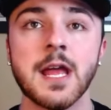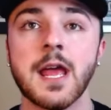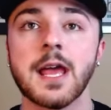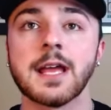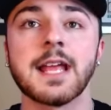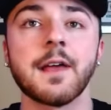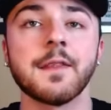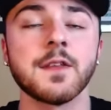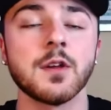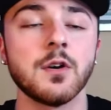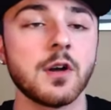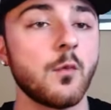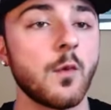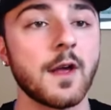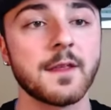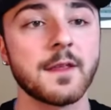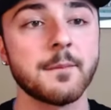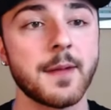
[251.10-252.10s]
again, the only
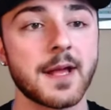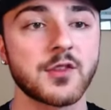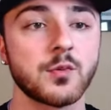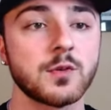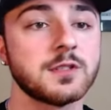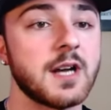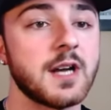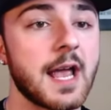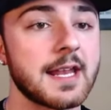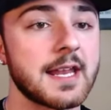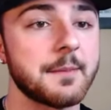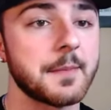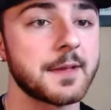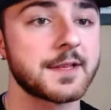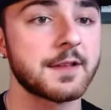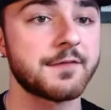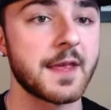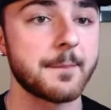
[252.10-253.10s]
way the Mets would land him
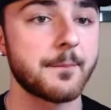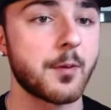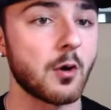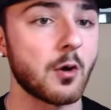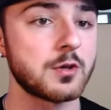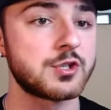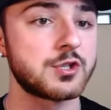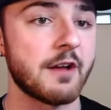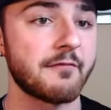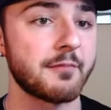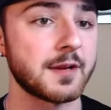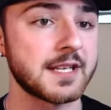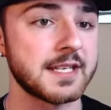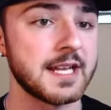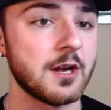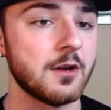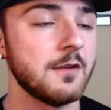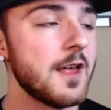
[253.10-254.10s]
is if they part with Jeff
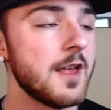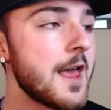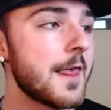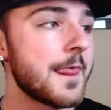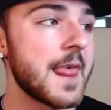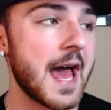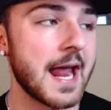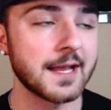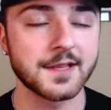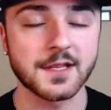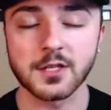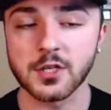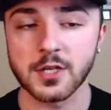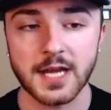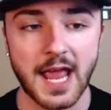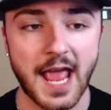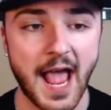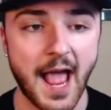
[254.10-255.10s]
McNeil. That isn't
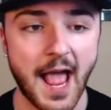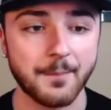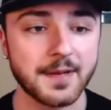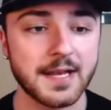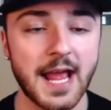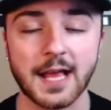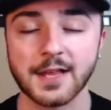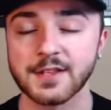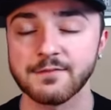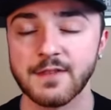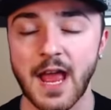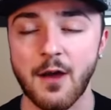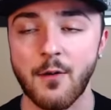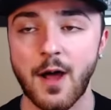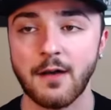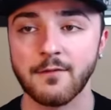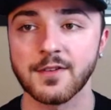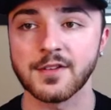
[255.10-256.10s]
going to happen as of now,
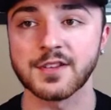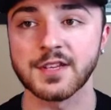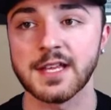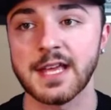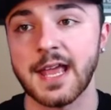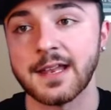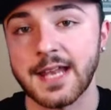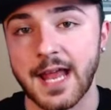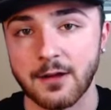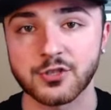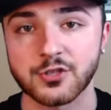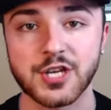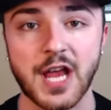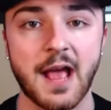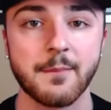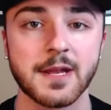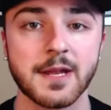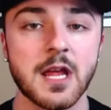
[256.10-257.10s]
obviously. And now
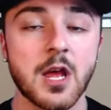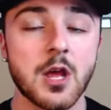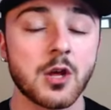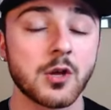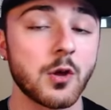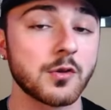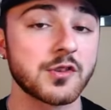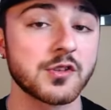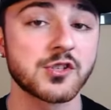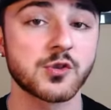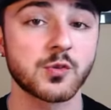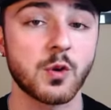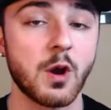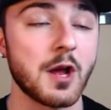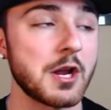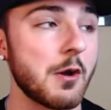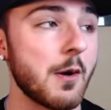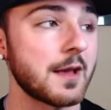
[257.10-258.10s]
Chapman goes to
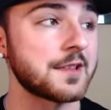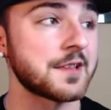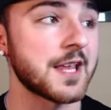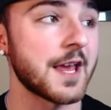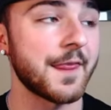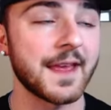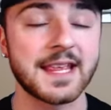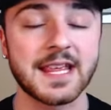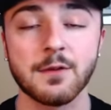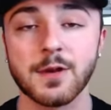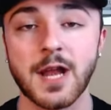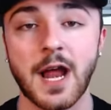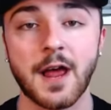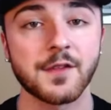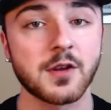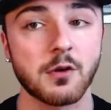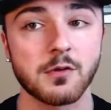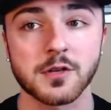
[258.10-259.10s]
Toronto. I said that he would
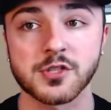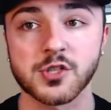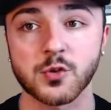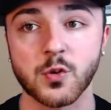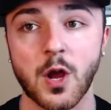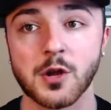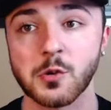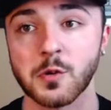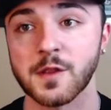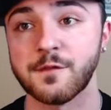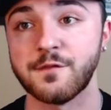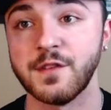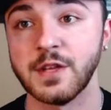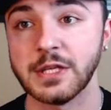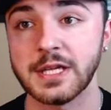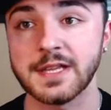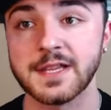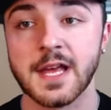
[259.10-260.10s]
either go to Toronto or the
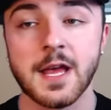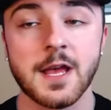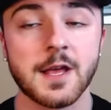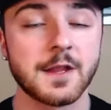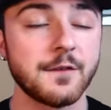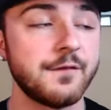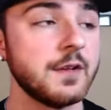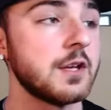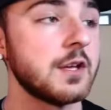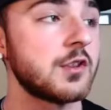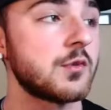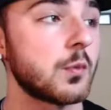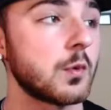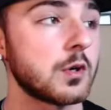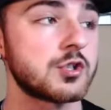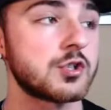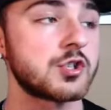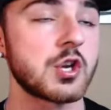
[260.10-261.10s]
Phillies. The Phillies
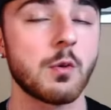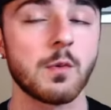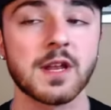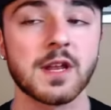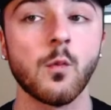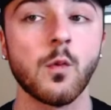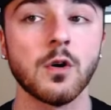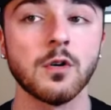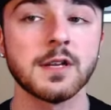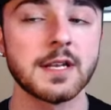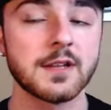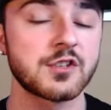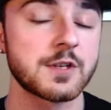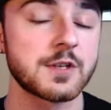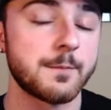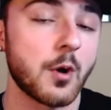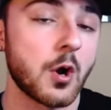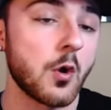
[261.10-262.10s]
weren't showing a willingness
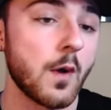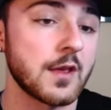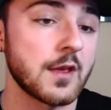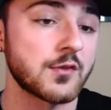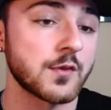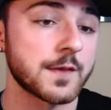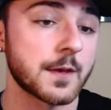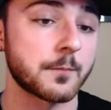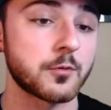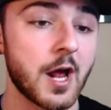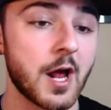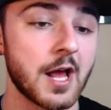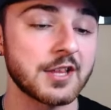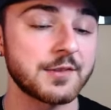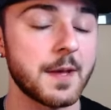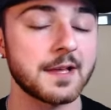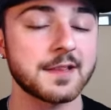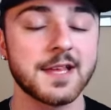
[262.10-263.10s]
to part ways with their
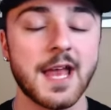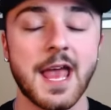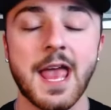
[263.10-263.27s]
prospects,